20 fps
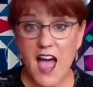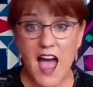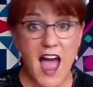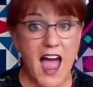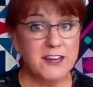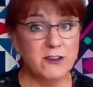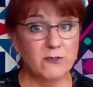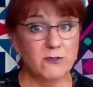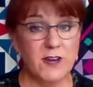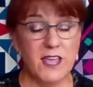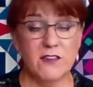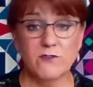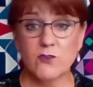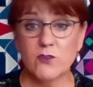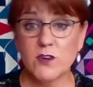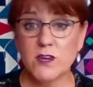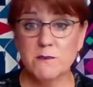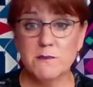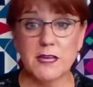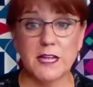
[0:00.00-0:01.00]
I don't have your
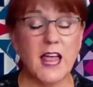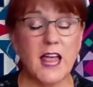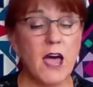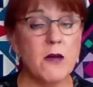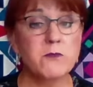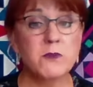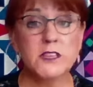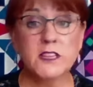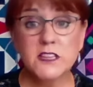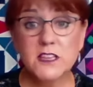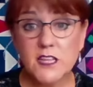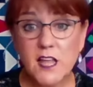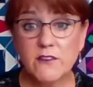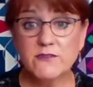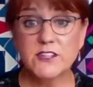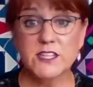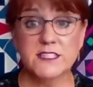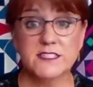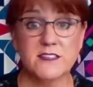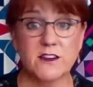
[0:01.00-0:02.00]
email. I would love
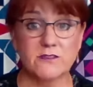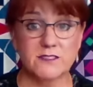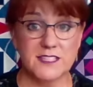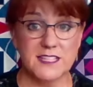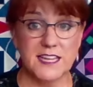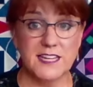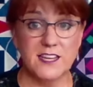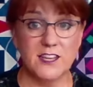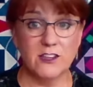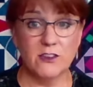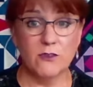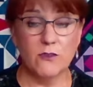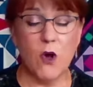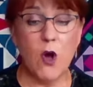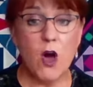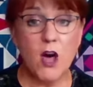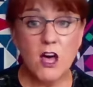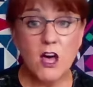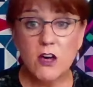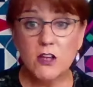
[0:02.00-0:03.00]
to start sending you
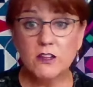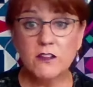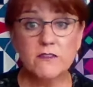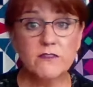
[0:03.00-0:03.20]
all